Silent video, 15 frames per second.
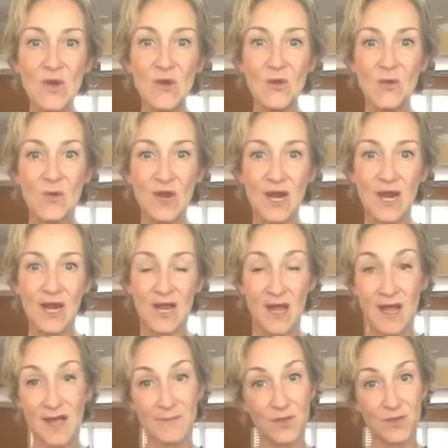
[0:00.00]
Or
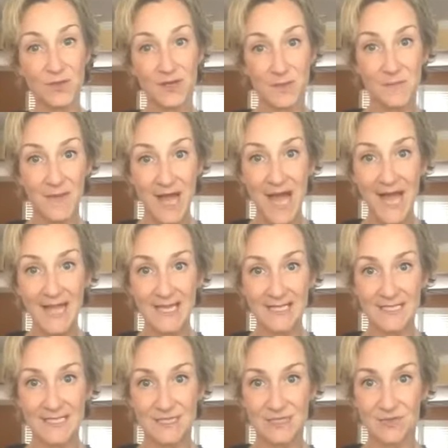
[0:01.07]
you can apply
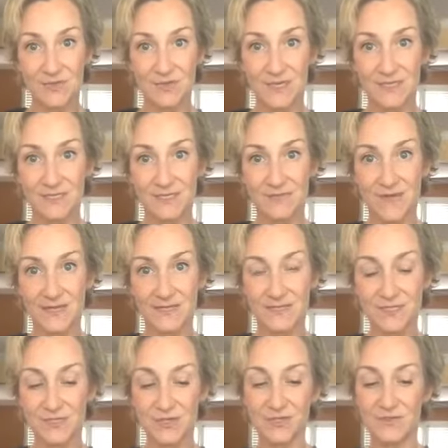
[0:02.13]
essential oils directly
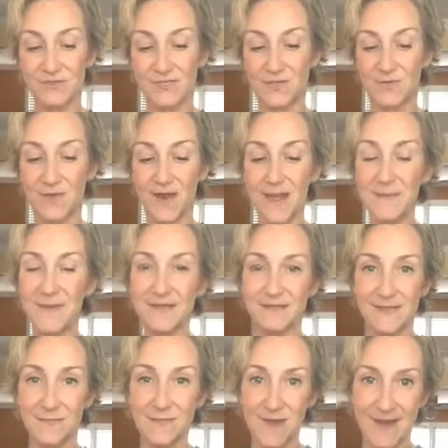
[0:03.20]
to you. So what I picked
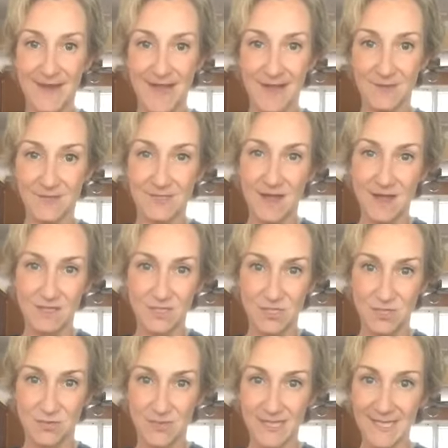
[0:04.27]
up right now is called
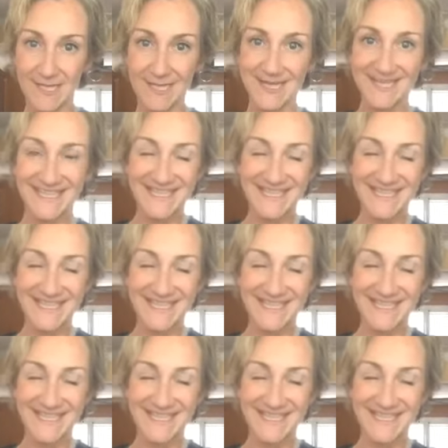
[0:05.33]
Joy.